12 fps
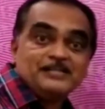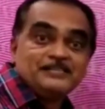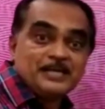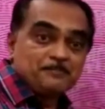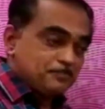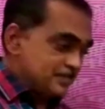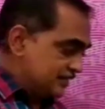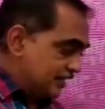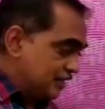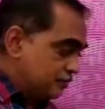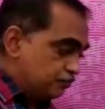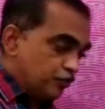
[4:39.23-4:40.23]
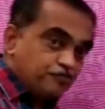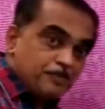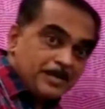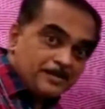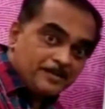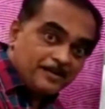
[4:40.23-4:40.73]
That means input
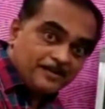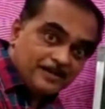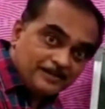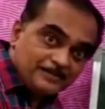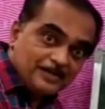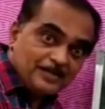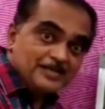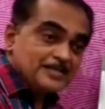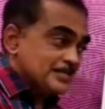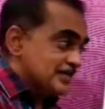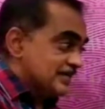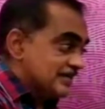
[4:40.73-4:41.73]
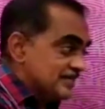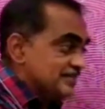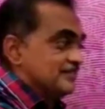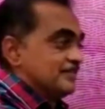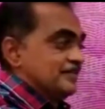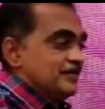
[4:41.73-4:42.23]
binary data
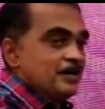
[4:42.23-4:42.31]
is